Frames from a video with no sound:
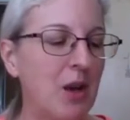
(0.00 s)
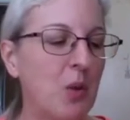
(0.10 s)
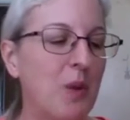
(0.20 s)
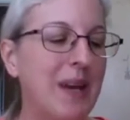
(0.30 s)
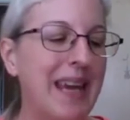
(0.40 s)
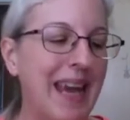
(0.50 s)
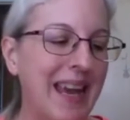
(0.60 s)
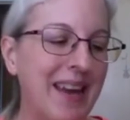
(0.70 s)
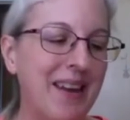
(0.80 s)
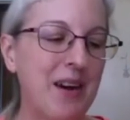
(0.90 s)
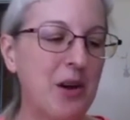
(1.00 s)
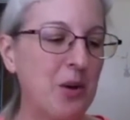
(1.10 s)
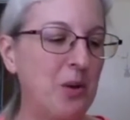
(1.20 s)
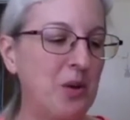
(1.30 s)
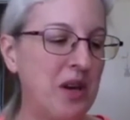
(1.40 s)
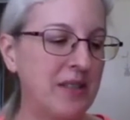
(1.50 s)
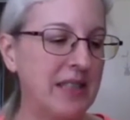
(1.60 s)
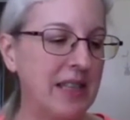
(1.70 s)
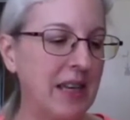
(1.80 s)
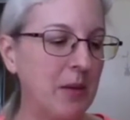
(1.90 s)
We cannot hold on to
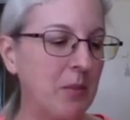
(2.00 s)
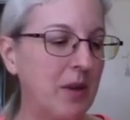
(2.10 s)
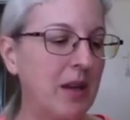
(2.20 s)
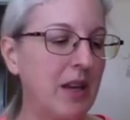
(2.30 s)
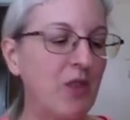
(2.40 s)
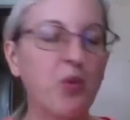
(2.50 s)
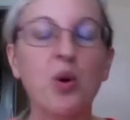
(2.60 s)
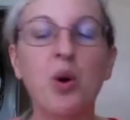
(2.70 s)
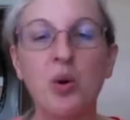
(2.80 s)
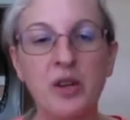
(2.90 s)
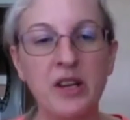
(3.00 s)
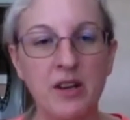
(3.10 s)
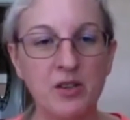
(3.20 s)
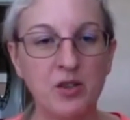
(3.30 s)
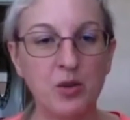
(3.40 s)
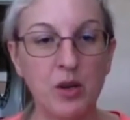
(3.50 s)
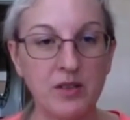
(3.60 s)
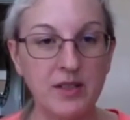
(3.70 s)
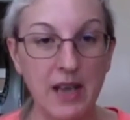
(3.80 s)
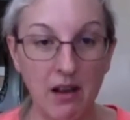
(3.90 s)
Him if we're holding on to
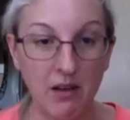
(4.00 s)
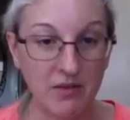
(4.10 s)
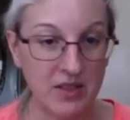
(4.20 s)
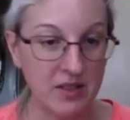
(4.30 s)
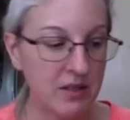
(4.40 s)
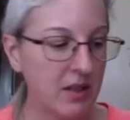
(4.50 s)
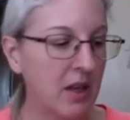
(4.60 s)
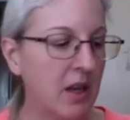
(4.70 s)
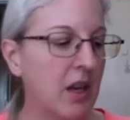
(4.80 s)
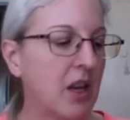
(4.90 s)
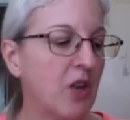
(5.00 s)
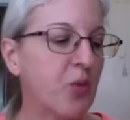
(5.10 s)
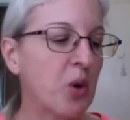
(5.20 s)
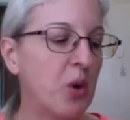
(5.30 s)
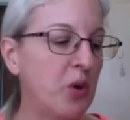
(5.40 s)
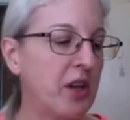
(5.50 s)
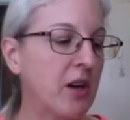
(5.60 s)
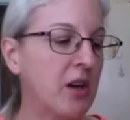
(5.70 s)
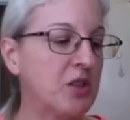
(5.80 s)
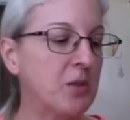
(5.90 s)
ourselves, if we're holding
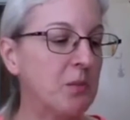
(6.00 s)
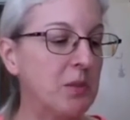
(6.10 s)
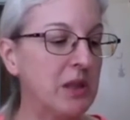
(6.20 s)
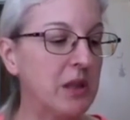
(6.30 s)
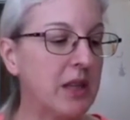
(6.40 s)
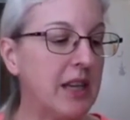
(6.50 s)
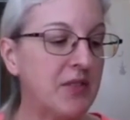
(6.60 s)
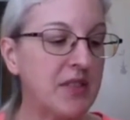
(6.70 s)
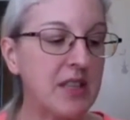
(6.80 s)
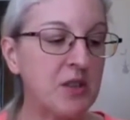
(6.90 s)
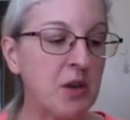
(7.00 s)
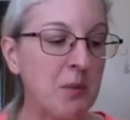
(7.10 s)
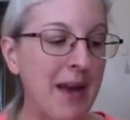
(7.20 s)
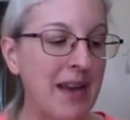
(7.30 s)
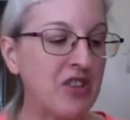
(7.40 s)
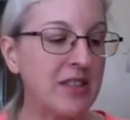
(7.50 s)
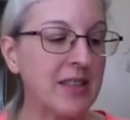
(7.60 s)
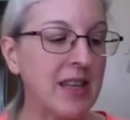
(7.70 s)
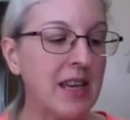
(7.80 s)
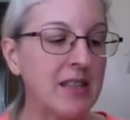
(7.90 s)
on to beliefs that don't match His
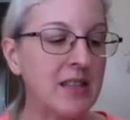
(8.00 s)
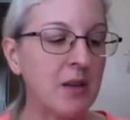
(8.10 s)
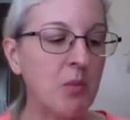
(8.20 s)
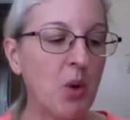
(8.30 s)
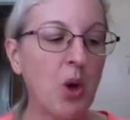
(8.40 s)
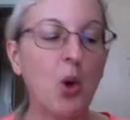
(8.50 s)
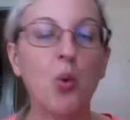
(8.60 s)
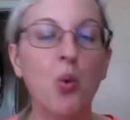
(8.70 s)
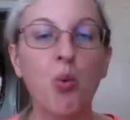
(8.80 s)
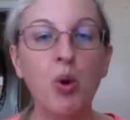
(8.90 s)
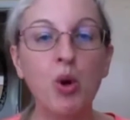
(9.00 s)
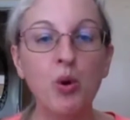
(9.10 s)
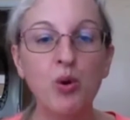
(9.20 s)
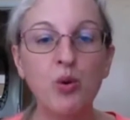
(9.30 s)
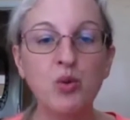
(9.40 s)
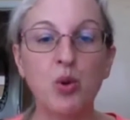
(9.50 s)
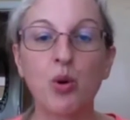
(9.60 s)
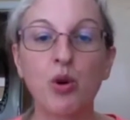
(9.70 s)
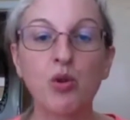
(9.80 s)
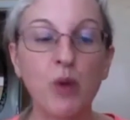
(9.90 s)
kingdom, wounds
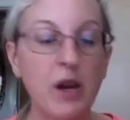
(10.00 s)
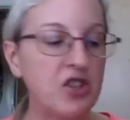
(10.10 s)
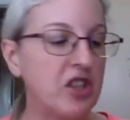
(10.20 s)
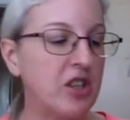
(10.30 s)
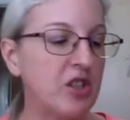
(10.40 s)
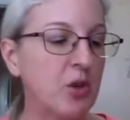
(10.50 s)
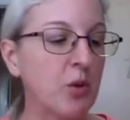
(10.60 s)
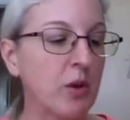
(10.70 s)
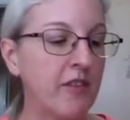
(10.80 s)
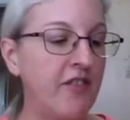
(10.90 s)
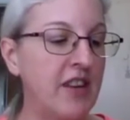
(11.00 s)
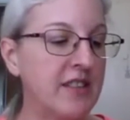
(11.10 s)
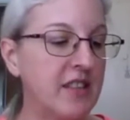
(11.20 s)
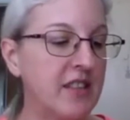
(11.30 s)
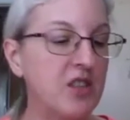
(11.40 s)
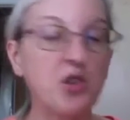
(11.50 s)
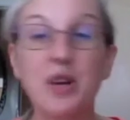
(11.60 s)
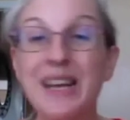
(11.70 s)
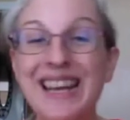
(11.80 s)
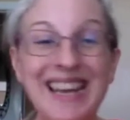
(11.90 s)
or grudges or offenses or
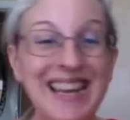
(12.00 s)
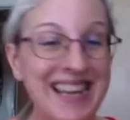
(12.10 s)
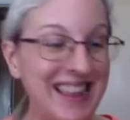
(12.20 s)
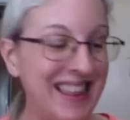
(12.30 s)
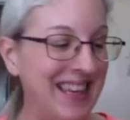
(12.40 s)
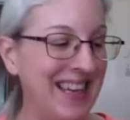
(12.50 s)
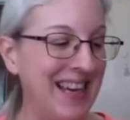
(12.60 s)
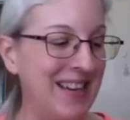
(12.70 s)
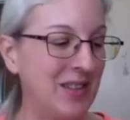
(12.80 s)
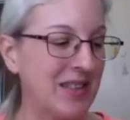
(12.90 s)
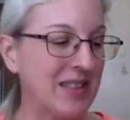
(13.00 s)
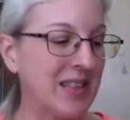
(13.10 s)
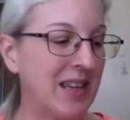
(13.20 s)
anything else.